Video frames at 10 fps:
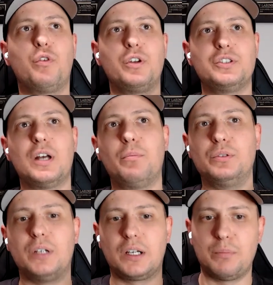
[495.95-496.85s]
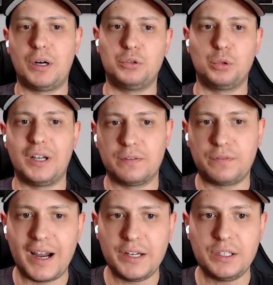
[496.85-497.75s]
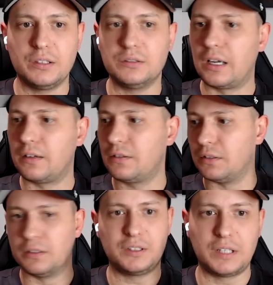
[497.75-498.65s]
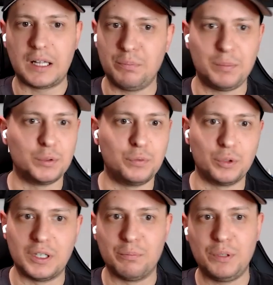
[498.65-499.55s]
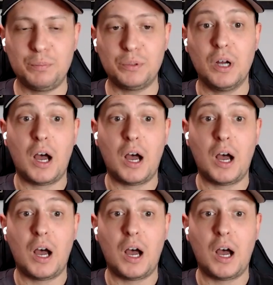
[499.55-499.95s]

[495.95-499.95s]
for example, like about to get fighting, like 10 people for 10 people.